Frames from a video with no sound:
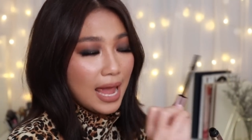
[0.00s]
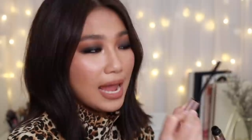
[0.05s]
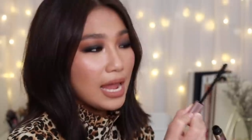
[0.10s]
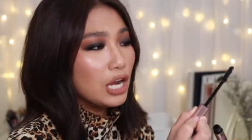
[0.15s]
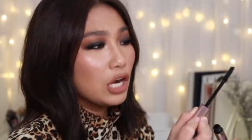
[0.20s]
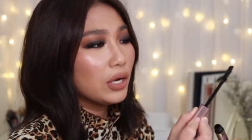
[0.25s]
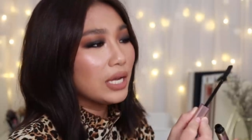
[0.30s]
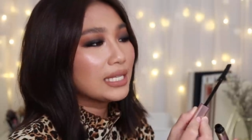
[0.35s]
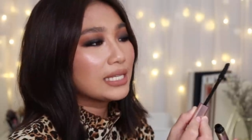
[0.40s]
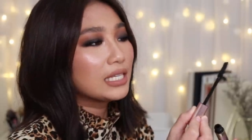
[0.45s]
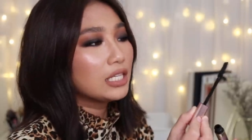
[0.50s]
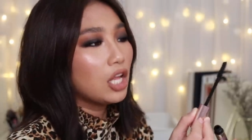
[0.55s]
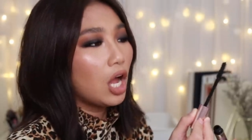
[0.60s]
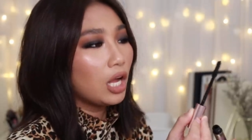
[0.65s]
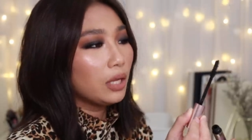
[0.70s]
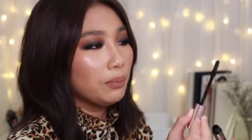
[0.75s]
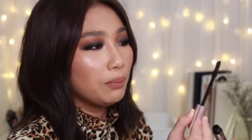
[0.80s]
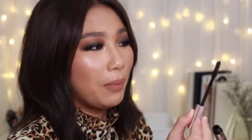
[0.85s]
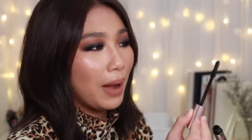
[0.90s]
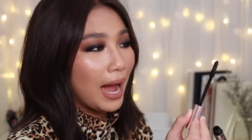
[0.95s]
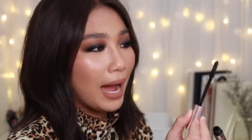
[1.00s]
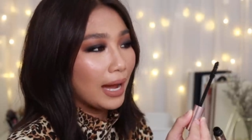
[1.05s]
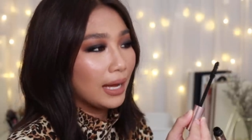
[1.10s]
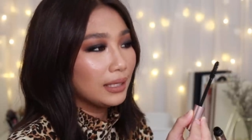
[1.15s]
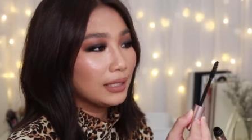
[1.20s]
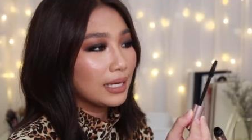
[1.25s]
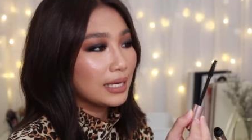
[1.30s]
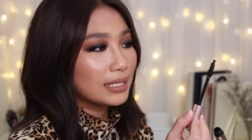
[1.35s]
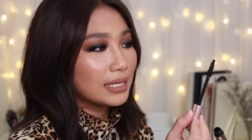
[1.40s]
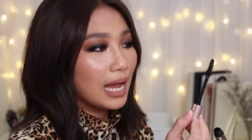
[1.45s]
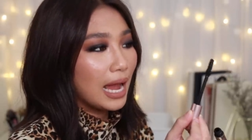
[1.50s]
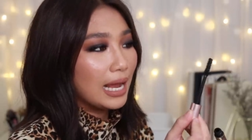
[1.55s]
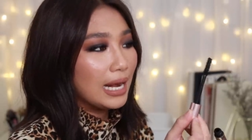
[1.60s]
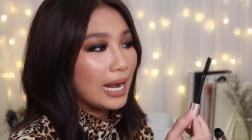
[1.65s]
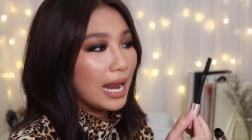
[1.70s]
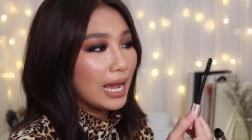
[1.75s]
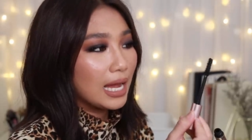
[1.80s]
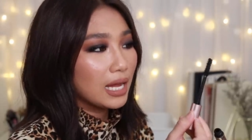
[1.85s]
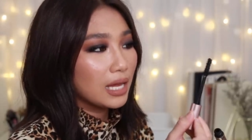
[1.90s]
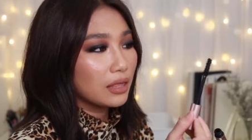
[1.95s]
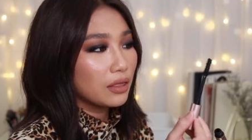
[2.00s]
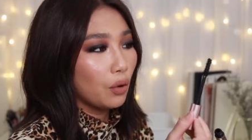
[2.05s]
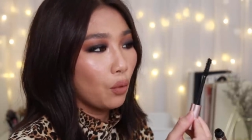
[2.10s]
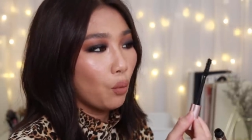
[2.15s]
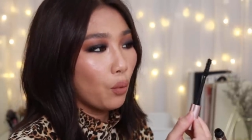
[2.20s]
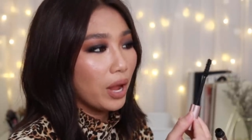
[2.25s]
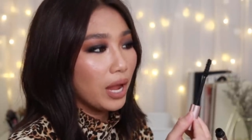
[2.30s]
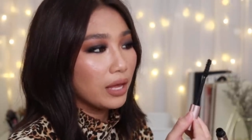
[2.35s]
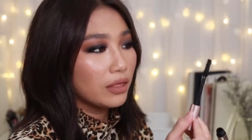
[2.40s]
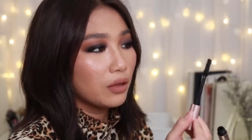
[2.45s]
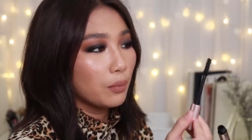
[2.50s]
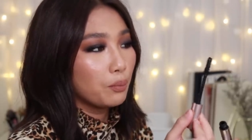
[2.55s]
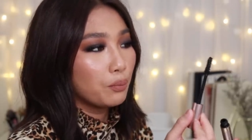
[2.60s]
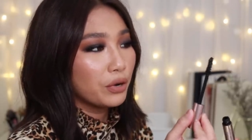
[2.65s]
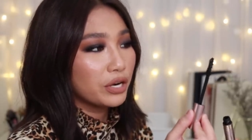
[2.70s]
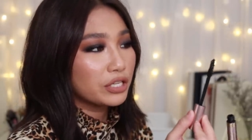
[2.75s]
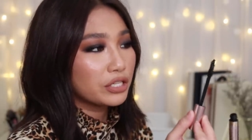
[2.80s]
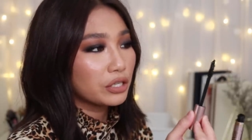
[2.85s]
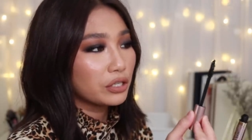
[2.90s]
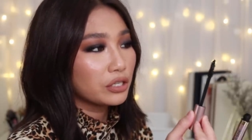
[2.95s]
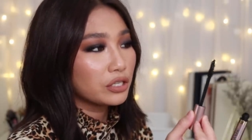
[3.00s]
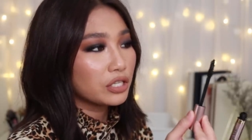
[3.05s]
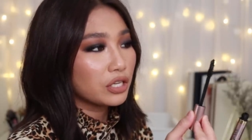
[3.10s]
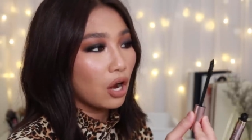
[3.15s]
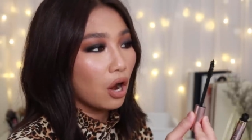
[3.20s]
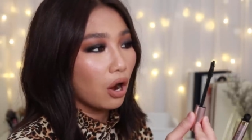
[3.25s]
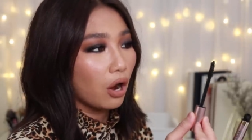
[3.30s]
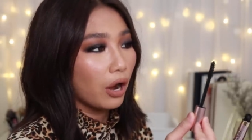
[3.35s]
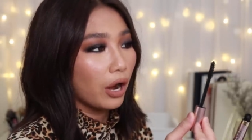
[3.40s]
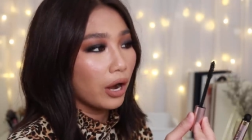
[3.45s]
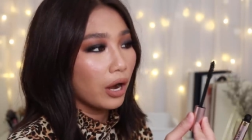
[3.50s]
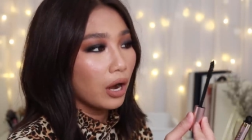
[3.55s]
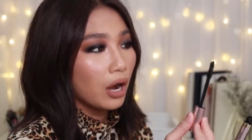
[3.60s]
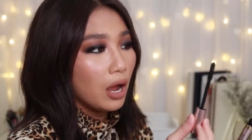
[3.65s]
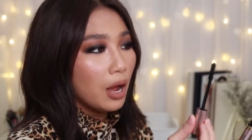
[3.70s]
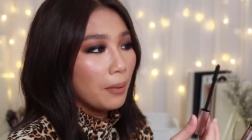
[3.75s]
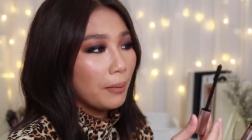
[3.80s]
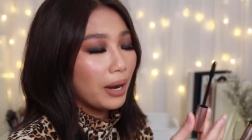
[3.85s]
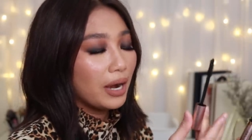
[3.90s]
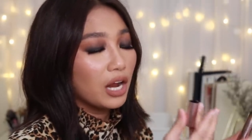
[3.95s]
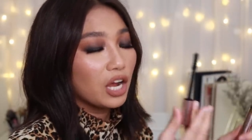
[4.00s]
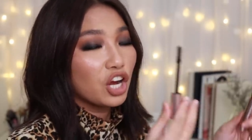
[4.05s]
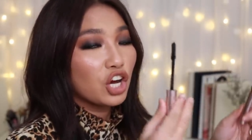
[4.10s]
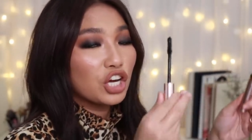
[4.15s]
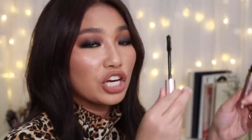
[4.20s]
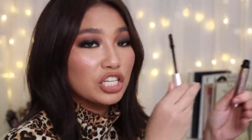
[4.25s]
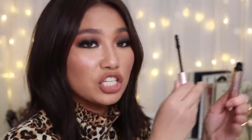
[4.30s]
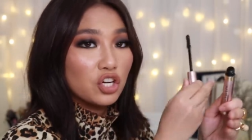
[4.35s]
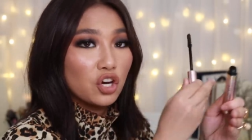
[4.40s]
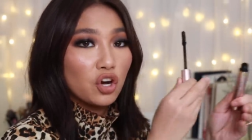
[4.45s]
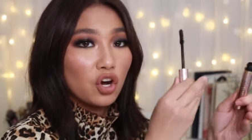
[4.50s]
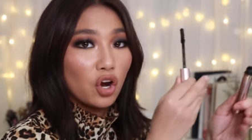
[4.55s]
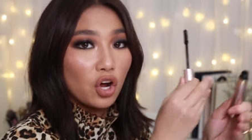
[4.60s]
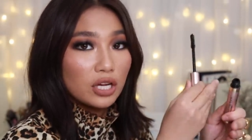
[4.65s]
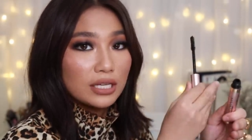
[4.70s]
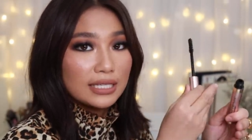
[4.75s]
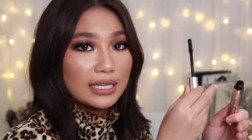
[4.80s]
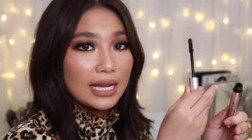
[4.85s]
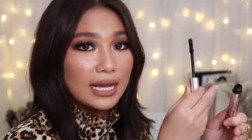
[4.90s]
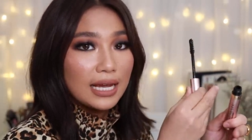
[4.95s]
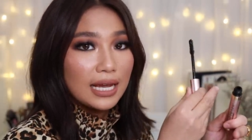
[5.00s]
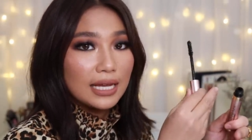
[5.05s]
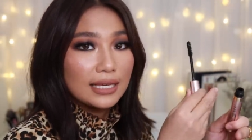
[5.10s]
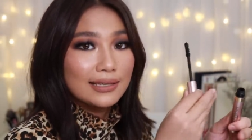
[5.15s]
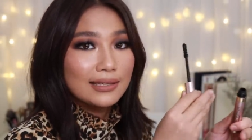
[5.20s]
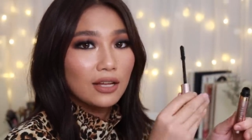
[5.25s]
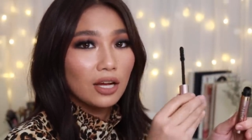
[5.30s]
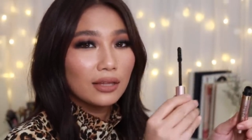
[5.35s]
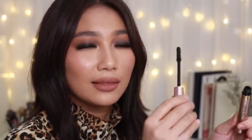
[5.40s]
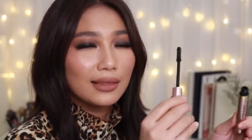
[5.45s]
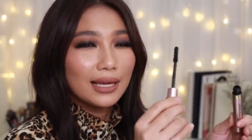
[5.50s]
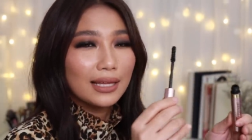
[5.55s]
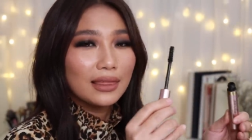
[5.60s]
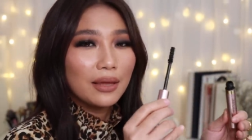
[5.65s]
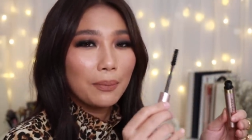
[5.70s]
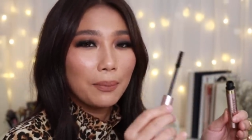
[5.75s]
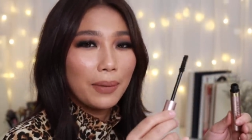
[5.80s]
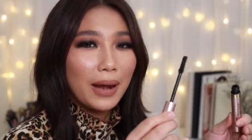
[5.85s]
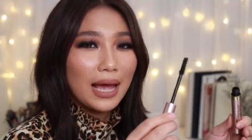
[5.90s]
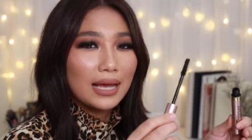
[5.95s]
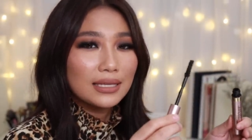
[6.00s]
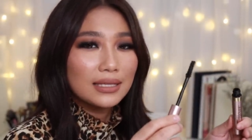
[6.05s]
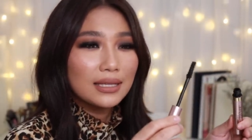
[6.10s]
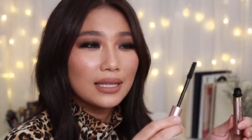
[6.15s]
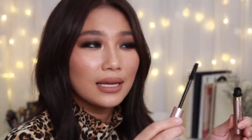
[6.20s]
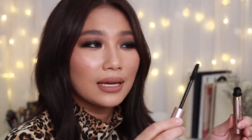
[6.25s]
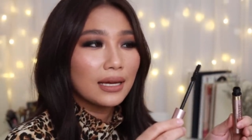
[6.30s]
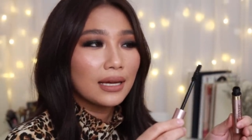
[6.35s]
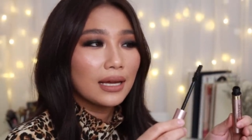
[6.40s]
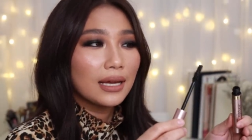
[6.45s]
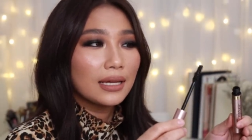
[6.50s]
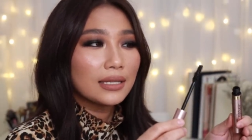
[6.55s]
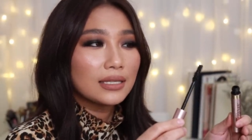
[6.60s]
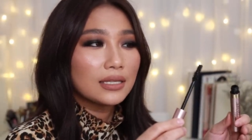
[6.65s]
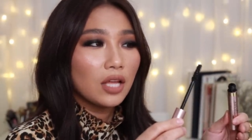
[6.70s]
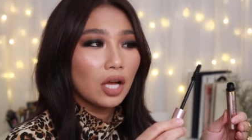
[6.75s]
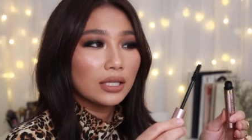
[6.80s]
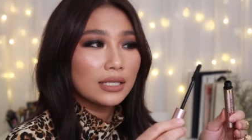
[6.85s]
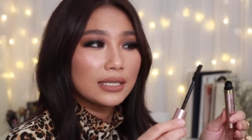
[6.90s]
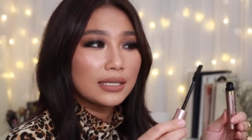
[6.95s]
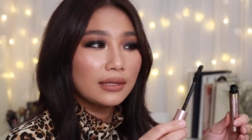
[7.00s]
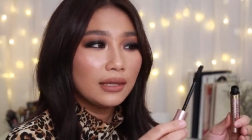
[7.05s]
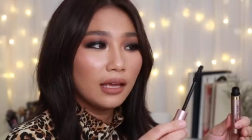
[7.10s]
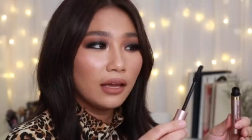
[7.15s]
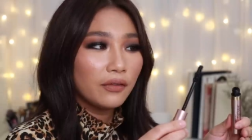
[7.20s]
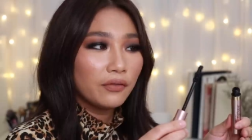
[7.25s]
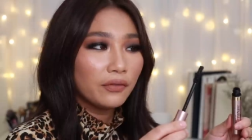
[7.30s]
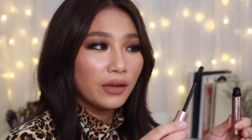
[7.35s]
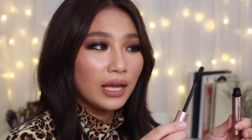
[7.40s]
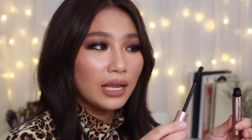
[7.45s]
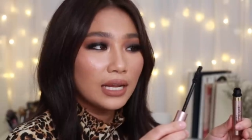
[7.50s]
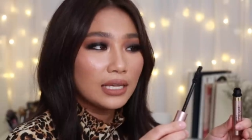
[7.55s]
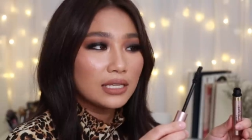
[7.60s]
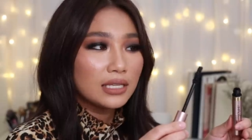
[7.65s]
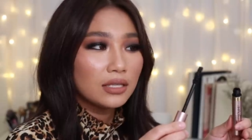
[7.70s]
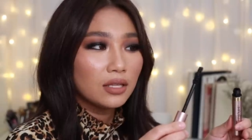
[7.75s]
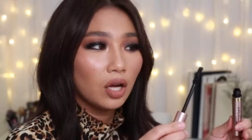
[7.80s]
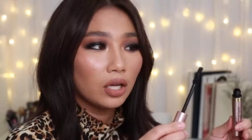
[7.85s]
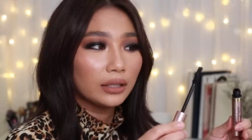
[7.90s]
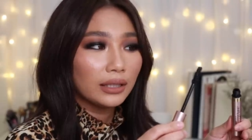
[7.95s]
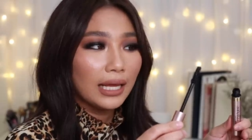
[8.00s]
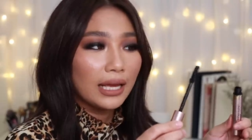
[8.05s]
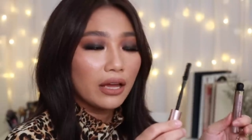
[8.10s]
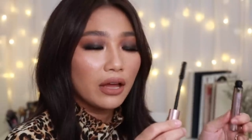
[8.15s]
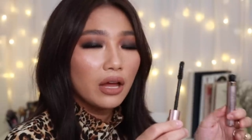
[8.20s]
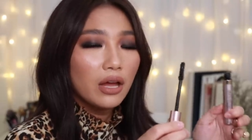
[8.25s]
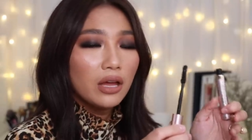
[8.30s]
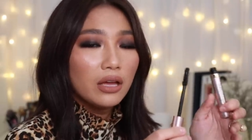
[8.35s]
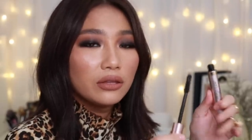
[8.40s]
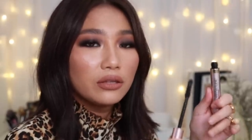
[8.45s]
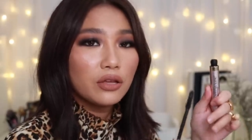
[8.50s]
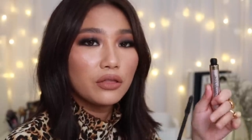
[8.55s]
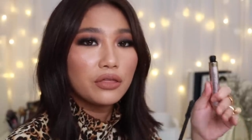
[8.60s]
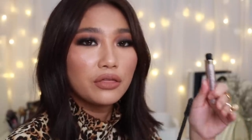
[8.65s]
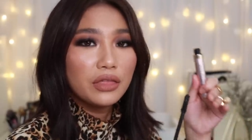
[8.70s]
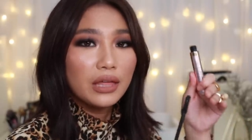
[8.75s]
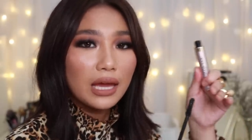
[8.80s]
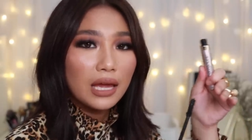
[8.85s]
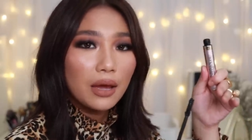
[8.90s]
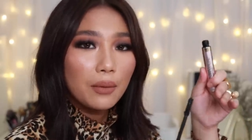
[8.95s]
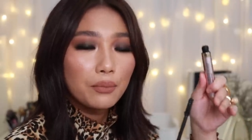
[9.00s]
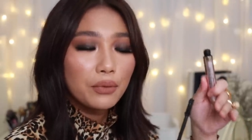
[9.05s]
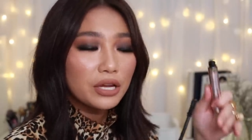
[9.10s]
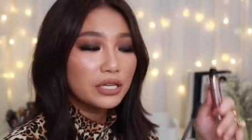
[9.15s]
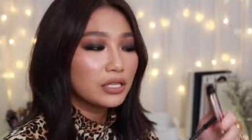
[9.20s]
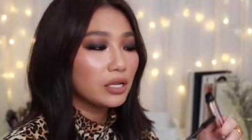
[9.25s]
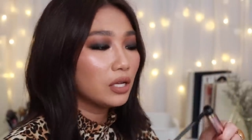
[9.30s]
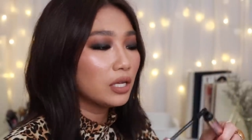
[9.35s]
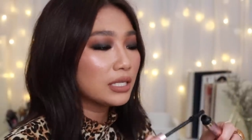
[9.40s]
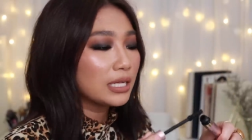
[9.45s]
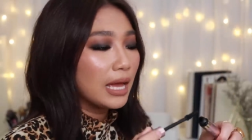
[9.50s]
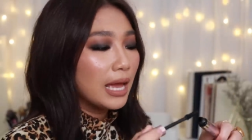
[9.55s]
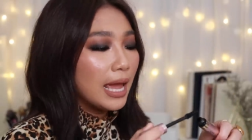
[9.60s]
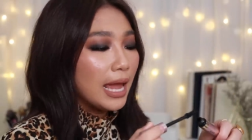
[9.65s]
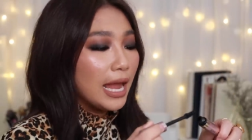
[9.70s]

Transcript: You know, it's not bad kasi I like the way the bristles are parang crisscrossing. It's not like the plastic, it's not stiff, and it's not like the thick bristles.